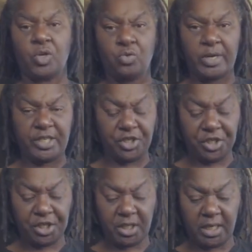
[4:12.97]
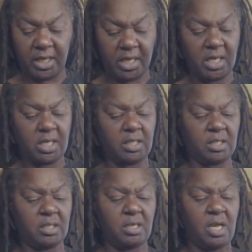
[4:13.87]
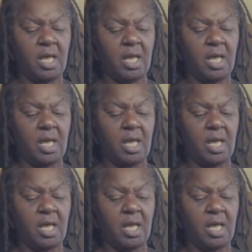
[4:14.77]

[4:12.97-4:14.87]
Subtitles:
Question is,